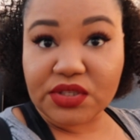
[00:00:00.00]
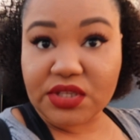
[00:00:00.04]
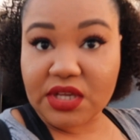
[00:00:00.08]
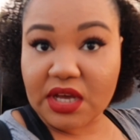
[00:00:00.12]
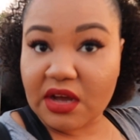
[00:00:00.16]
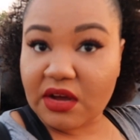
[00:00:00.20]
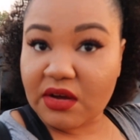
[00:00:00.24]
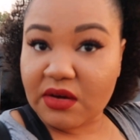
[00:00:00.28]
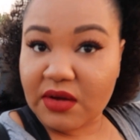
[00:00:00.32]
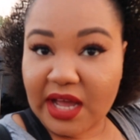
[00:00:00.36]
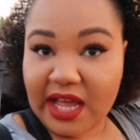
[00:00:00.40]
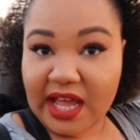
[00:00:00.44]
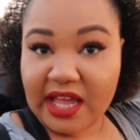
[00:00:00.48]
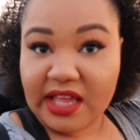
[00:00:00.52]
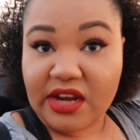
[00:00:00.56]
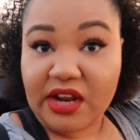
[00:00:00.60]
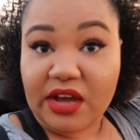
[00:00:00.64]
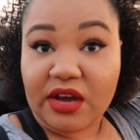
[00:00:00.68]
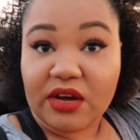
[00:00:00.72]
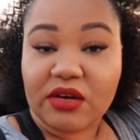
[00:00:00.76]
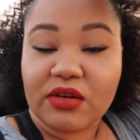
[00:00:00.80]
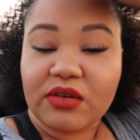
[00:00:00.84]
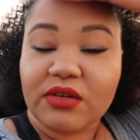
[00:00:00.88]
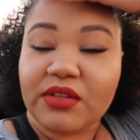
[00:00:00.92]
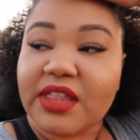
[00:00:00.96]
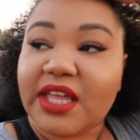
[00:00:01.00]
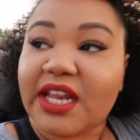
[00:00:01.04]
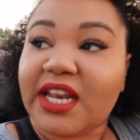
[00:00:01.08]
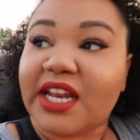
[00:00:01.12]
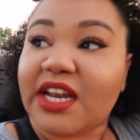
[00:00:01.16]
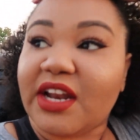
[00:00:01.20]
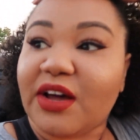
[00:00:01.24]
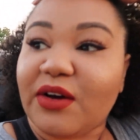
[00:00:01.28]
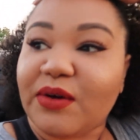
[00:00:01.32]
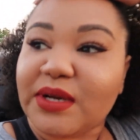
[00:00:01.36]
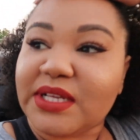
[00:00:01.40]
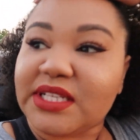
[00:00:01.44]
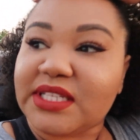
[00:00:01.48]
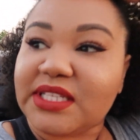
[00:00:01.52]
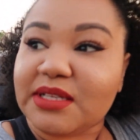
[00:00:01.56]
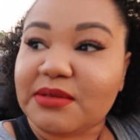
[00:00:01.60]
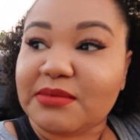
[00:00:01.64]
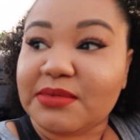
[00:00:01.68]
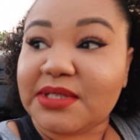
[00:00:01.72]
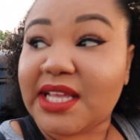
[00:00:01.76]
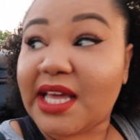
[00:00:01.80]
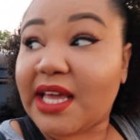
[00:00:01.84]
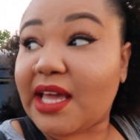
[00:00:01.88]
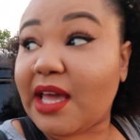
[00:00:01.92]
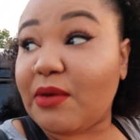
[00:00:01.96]
So I know that it always
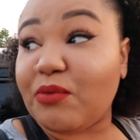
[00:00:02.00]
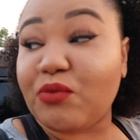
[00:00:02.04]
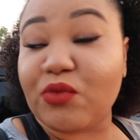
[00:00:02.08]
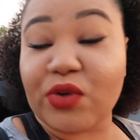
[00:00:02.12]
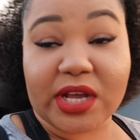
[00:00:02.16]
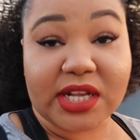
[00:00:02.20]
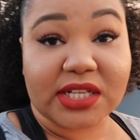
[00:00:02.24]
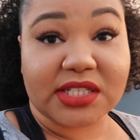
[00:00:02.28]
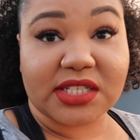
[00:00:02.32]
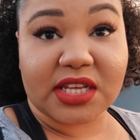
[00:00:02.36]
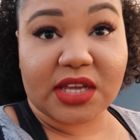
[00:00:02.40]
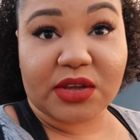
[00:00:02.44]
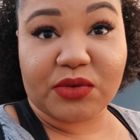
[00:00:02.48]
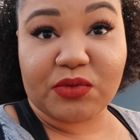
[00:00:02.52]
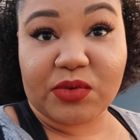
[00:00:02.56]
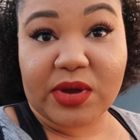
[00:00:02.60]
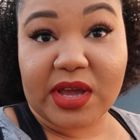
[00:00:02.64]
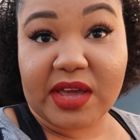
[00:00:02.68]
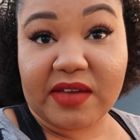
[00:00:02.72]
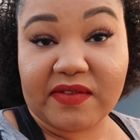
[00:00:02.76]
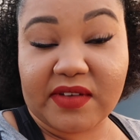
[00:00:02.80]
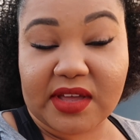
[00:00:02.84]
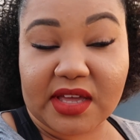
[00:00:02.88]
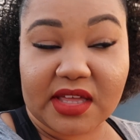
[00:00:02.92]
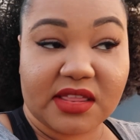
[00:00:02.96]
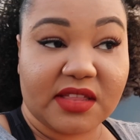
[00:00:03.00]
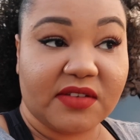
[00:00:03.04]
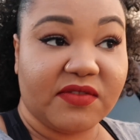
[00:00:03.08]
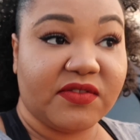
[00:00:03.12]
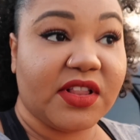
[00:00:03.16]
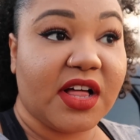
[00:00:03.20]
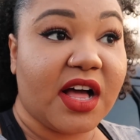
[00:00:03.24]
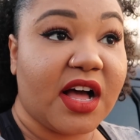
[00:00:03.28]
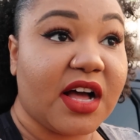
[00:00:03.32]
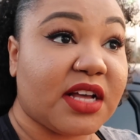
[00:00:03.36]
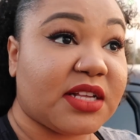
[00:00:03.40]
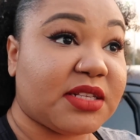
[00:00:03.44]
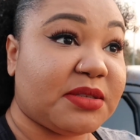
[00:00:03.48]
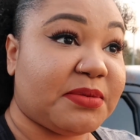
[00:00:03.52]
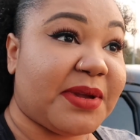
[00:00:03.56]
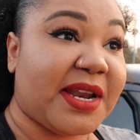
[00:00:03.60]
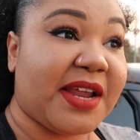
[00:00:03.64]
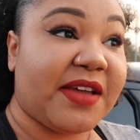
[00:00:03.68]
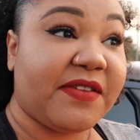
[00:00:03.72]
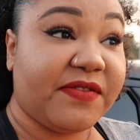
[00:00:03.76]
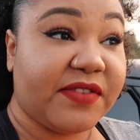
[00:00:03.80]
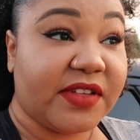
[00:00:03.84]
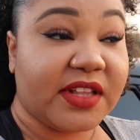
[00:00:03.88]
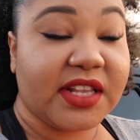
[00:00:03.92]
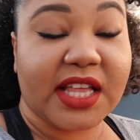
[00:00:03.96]
seems like I'm ranting and raving in the vlogs, but
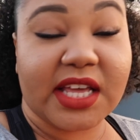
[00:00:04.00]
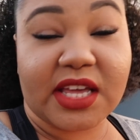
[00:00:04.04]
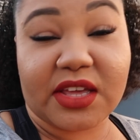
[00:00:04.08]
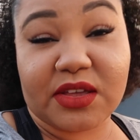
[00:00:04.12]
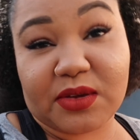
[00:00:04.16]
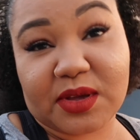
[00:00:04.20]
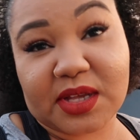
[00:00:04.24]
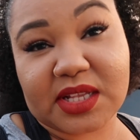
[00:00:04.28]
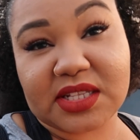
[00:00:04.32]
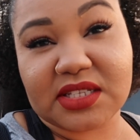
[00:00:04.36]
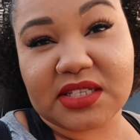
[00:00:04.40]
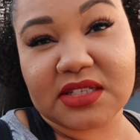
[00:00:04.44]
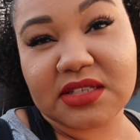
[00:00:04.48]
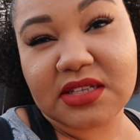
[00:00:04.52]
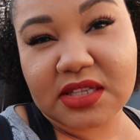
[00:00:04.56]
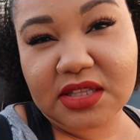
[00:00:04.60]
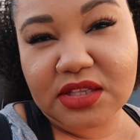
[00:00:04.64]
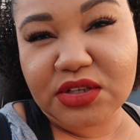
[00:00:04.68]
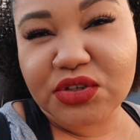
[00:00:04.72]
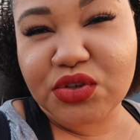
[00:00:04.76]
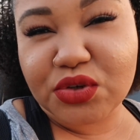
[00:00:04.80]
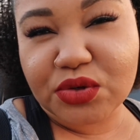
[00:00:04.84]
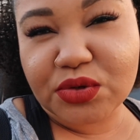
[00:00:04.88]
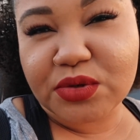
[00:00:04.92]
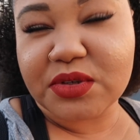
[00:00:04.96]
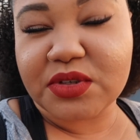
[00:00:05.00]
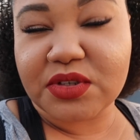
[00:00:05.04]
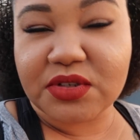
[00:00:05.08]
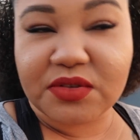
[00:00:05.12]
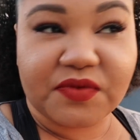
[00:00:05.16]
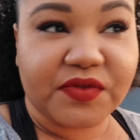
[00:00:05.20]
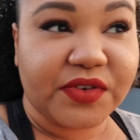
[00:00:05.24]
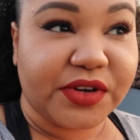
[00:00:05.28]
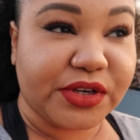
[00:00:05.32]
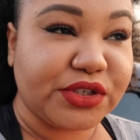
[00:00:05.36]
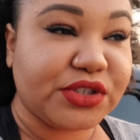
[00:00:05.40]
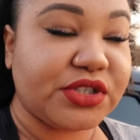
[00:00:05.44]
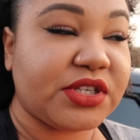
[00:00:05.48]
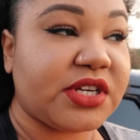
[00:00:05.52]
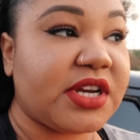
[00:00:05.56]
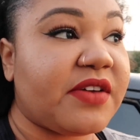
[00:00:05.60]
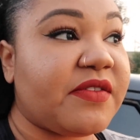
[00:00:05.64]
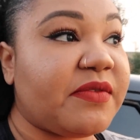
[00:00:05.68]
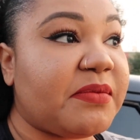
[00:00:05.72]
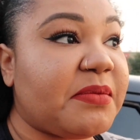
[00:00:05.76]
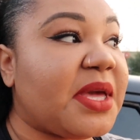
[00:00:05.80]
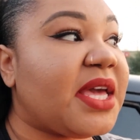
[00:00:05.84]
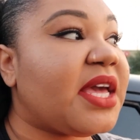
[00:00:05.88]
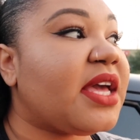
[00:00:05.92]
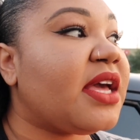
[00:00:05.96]
I feel like you get to see the truest version
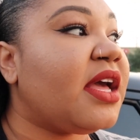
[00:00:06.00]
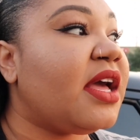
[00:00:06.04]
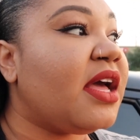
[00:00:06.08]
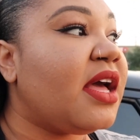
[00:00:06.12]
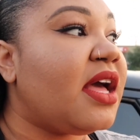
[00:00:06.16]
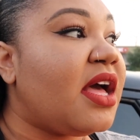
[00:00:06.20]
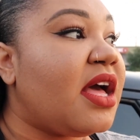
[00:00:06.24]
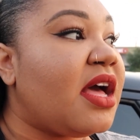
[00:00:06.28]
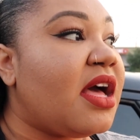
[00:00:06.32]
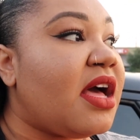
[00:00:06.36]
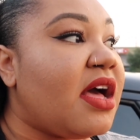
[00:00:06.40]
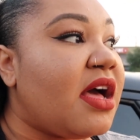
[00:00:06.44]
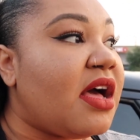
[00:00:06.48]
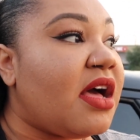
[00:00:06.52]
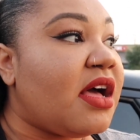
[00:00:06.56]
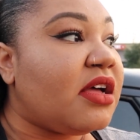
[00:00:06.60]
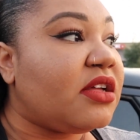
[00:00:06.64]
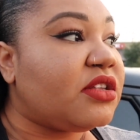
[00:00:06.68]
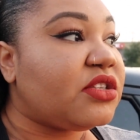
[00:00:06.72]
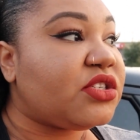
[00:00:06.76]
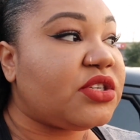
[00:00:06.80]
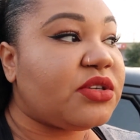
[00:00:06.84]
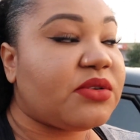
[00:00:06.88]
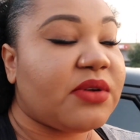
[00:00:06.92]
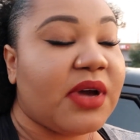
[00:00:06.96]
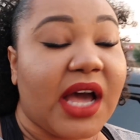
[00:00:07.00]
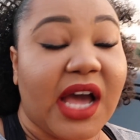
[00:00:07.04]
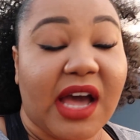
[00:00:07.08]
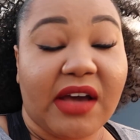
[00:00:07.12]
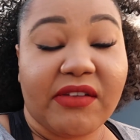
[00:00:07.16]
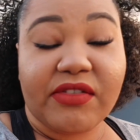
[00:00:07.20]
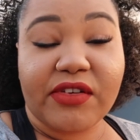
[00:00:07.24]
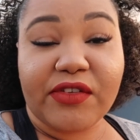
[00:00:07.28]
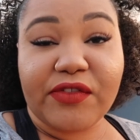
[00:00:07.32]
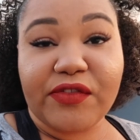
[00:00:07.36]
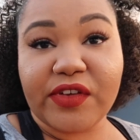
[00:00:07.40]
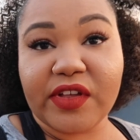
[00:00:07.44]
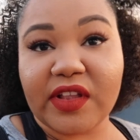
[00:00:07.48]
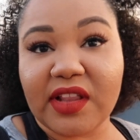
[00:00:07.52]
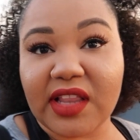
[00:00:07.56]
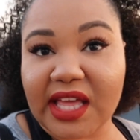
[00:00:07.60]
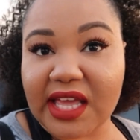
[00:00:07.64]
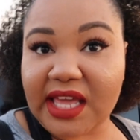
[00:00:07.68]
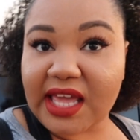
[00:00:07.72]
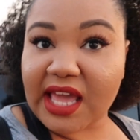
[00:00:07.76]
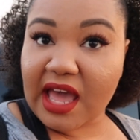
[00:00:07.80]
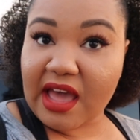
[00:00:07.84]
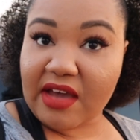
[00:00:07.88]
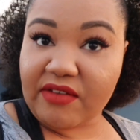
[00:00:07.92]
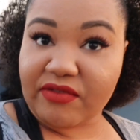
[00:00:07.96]
of me. Do you ever feel
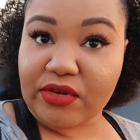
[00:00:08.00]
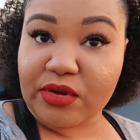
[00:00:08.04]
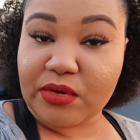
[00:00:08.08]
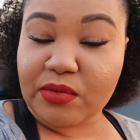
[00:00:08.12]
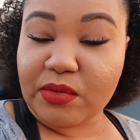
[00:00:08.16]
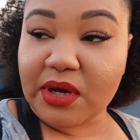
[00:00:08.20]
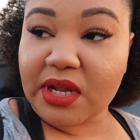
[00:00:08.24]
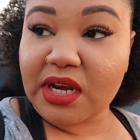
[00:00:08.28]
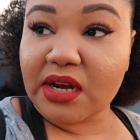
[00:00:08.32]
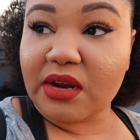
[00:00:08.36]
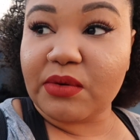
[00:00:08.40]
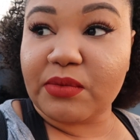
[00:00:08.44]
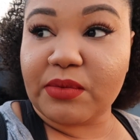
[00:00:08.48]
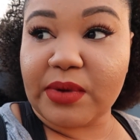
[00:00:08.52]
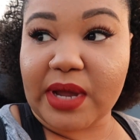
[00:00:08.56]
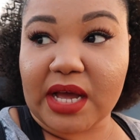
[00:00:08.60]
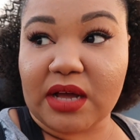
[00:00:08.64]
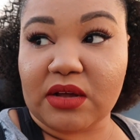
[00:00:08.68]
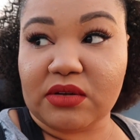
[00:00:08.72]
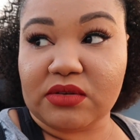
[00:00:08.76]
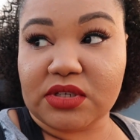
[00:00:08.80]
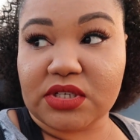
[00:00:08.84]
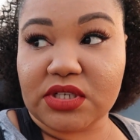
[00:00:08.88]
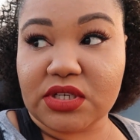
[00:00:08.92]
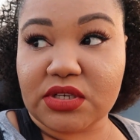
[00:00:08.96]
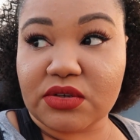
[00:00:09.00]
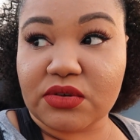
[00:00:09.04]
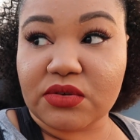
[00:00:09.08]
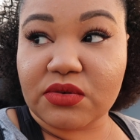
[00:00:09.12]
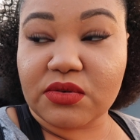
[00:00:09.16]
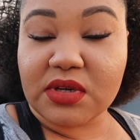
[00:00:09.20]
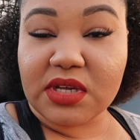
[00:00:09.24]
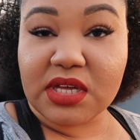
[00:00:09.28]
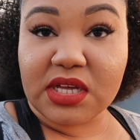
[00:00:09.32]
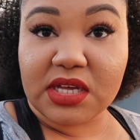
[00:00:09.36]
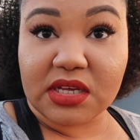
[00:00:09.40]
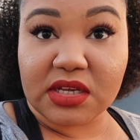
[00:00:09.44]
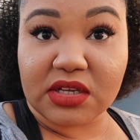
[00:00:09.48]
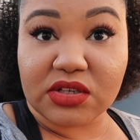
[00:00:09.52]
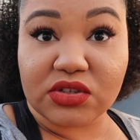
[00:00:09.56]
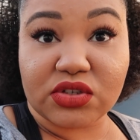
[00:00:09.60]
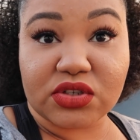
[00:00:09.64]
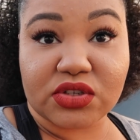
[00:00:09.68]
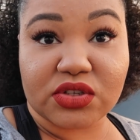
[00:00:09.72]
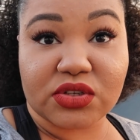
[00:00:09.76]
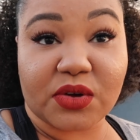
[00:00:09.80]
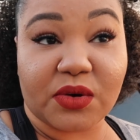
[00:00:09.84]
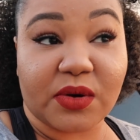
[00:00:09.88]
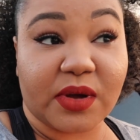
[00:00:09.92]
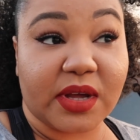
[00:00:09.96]
like everyone around you is
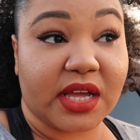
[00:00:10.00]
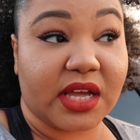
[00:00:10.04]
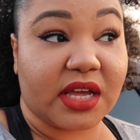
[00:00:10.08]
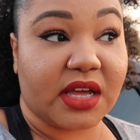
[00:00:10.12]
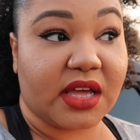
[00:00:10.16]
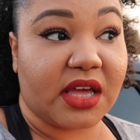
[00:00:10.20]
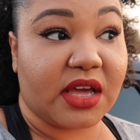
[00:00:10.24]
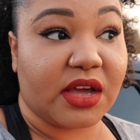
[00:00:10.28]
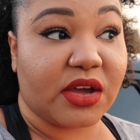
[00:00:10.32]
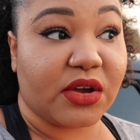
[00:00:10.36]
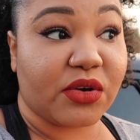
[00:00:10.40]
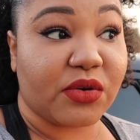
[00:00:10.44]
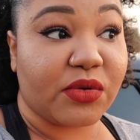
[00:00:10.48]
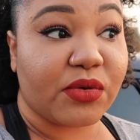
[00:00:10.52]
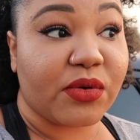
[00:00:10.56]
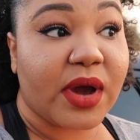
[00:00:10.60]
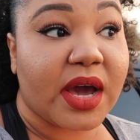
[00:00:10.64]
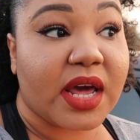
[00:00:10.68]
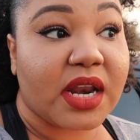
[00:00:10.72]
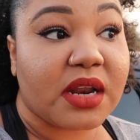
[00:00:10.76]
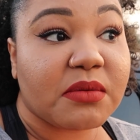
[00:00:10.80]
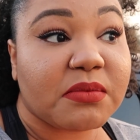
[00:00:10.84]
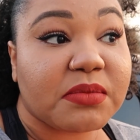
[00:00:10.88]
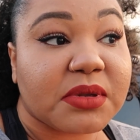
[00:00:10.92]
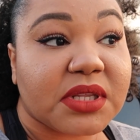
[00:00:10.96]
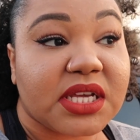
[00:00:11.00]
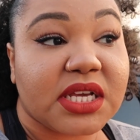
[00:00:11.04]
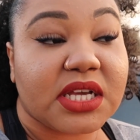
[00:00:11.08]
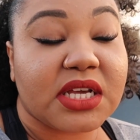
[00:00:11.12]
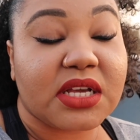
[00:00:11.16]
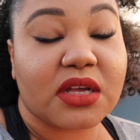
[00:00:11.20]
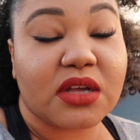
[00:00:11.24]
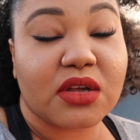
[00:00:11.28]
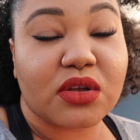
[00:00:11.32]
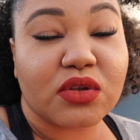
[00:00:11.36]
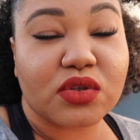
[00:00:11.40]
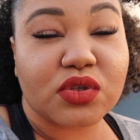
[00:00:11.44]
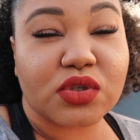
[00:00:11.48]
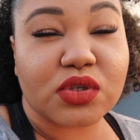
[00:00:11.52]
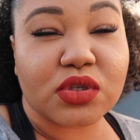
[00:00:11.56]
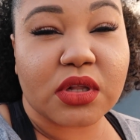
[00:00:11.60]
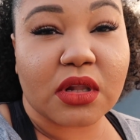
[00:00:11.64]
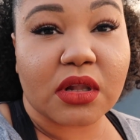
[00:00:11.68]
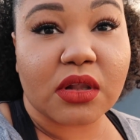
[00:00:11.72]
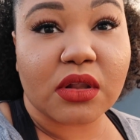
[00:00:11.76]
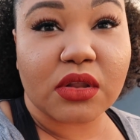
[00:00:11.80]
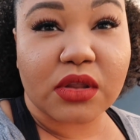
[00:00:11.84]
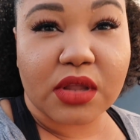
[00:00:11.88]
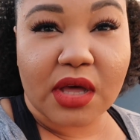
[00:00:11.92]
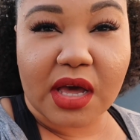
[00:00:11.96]
just going incredibly
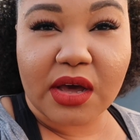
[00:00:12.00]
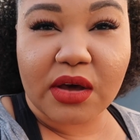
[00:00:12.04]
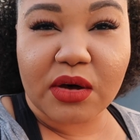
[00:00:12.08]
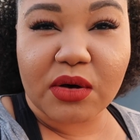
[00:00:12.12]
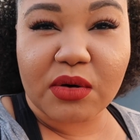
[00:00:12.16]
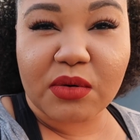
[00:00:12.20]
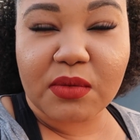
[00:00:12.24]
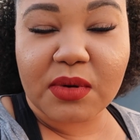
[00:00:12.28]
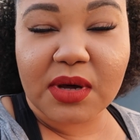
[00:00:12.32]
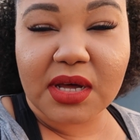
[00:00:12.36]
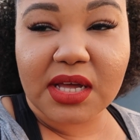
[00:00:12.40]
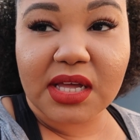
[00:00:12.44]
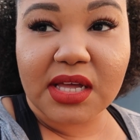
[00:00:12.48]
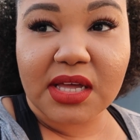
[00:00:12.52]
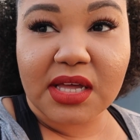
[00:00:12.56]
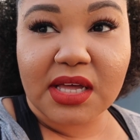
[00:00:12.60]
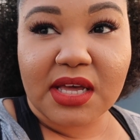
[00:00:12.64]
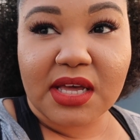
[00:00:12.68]
slow?